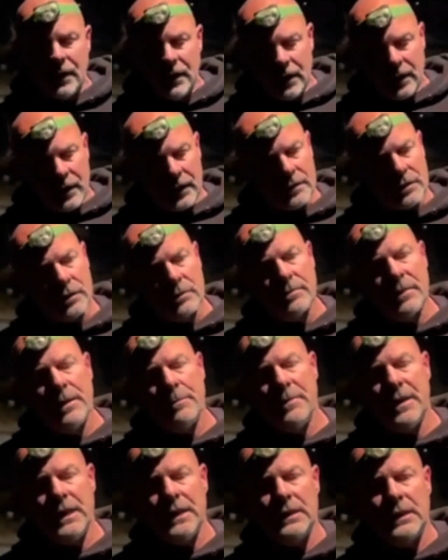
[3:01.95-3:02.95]
I took my
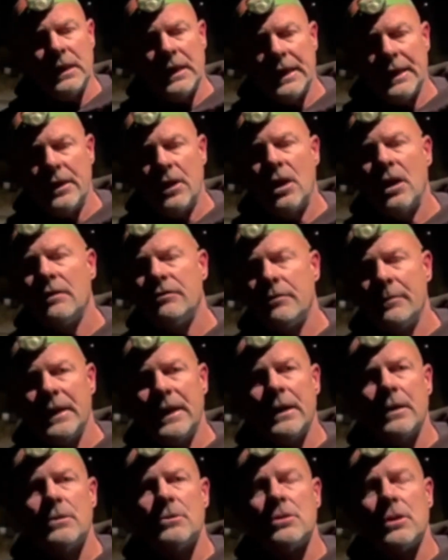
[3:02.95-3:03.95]
main line off my
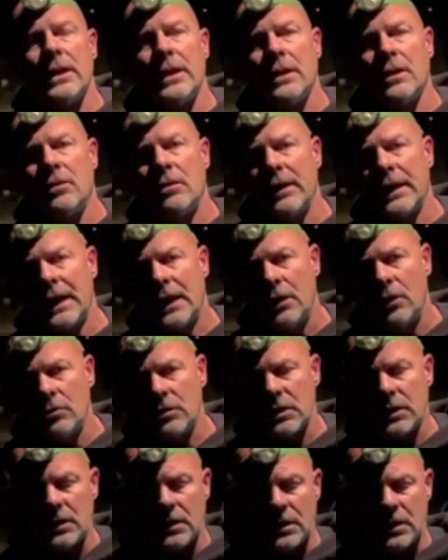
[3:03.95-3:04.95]
air dryer going
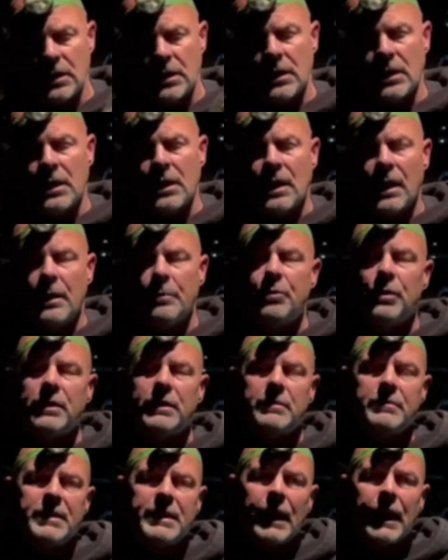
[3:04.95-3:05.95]
out. I put
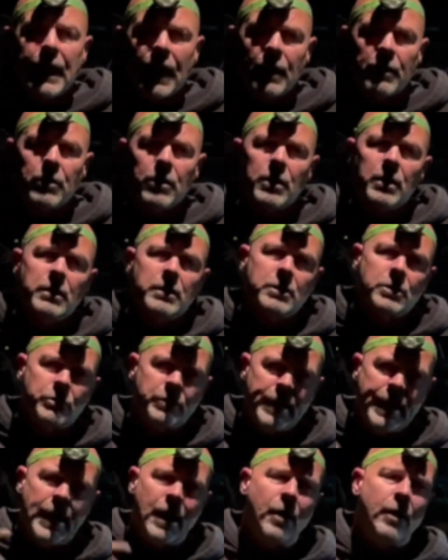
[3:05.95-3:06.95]
them together, so
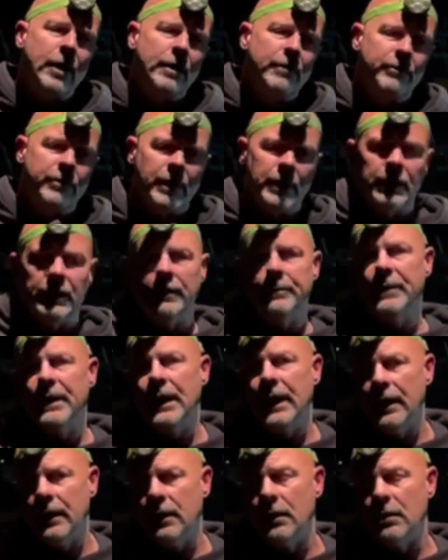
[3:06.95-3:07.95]
now I've
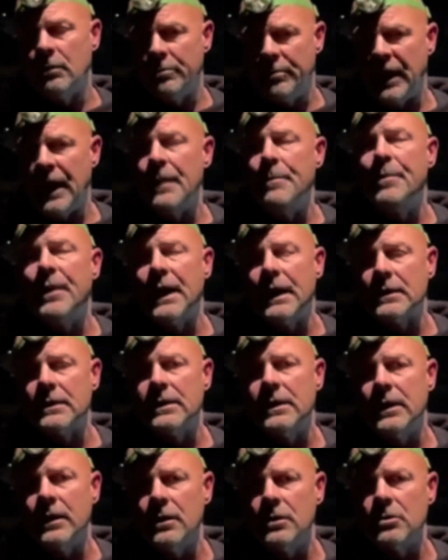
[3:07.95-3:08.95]
eliminated or bypassed
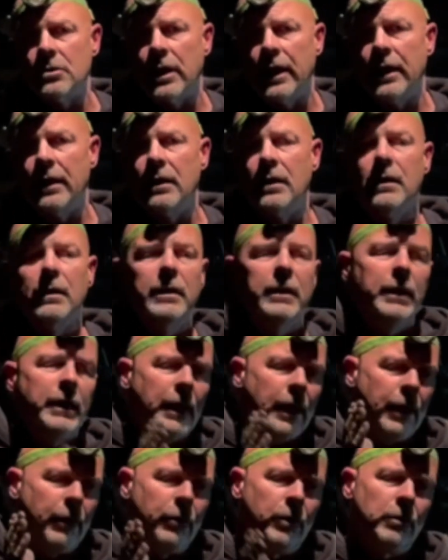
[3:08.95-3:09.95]
the air dryer,
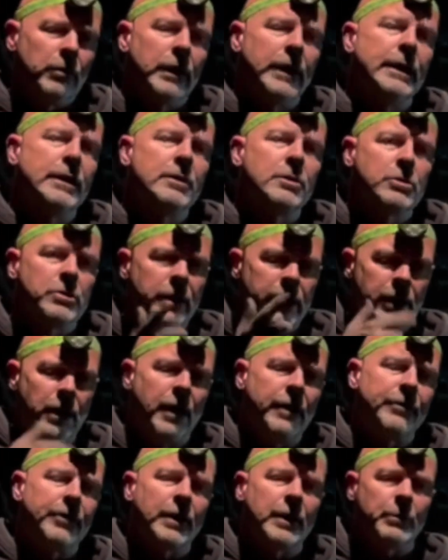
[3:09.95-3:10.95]
and we're running straight
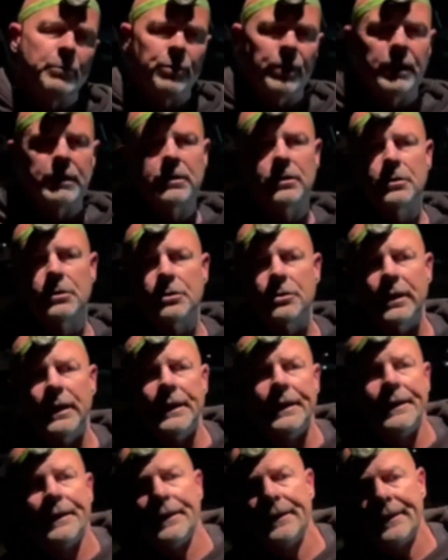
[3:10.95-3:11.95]
off the compressor straight
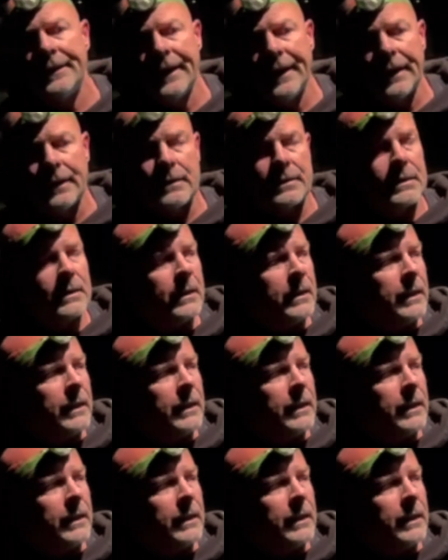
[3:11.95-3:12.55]
into the tanks.